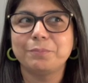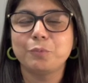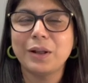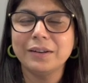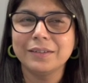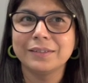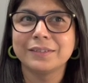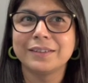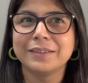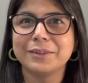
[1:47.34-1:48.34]
well, uh,
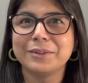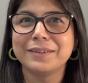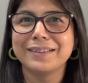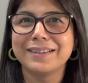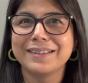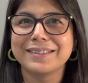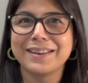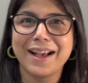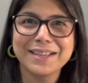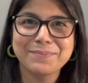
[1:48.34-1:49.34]
the the
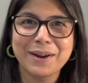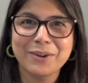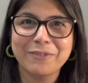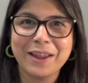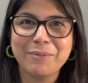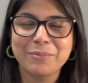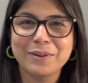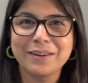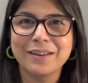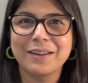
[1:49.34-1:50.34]
last part of
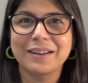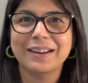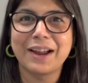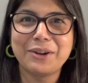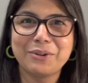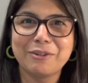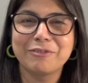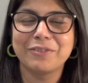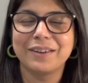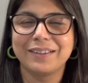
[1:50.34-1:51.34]
April kind
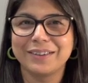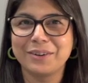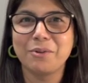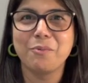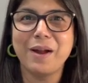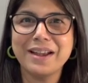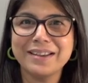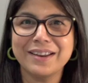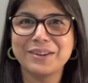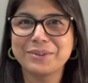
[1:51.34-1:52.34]
of uh, you know went
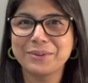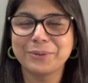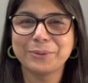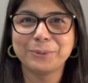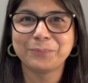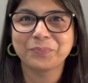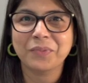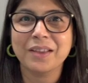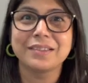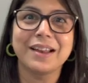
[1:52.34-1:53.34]
into
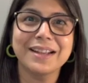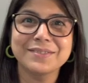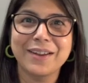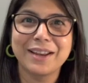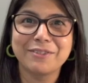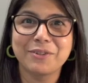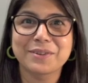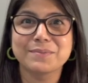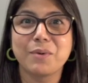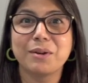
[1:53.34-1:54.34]
the tax filing for a
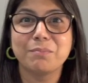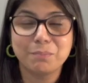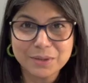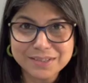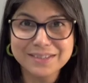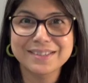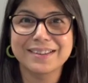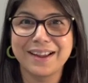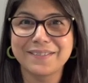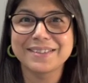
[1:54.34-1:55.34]
small business that
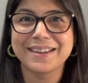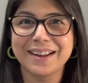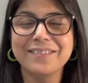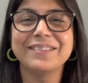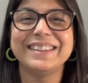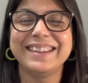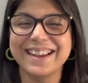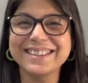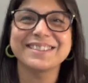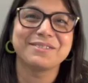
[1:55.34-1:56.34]
I have set up.
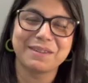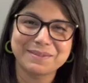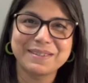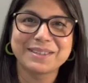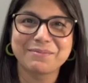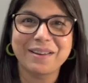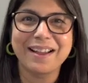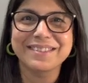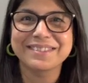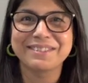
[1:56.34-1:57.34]
Yes, you must be
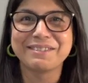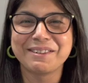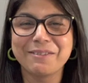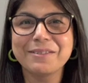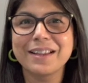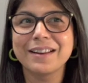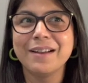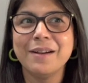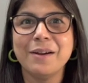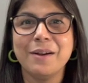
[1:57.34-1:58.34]
surprised to know that
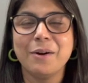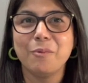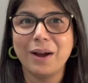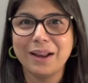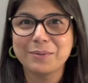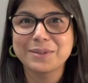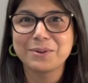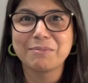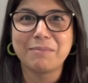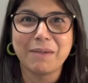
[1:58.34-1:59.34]
while I was
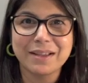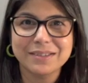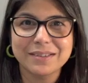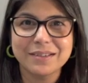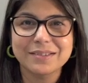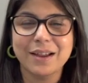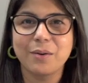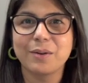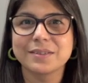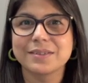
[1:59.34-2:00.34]
doing my masters, I
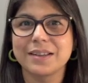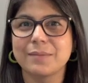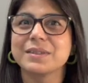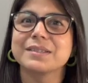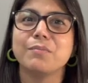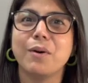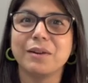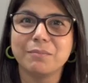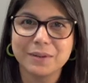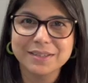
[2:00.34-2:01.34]
also set up a
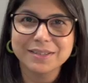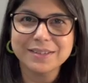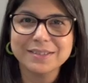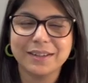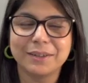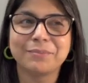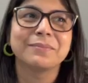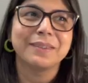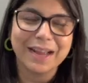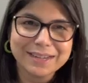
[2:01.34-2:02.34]
small business. Uh,
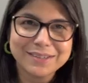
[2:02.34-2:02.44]
I'll